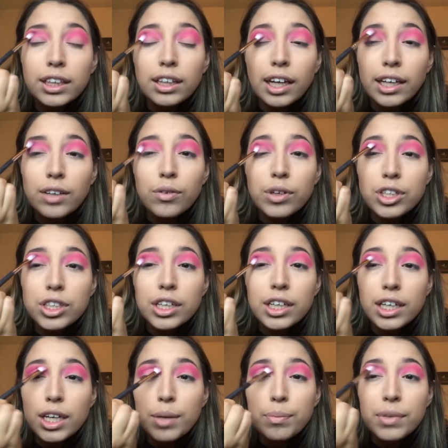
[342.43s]
like, we're just gonna
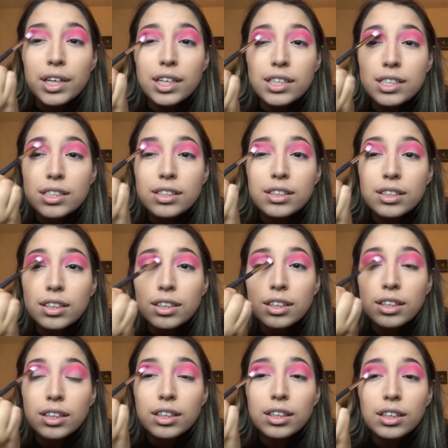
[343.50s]
keep this
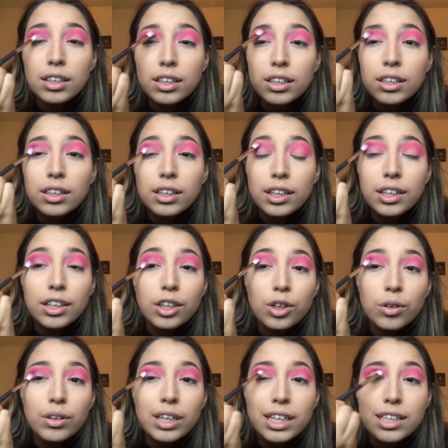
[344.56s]
in the
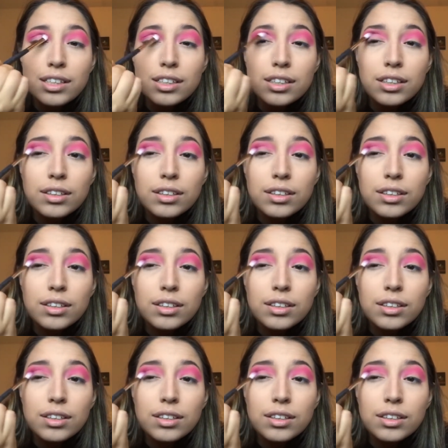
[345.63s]
crease,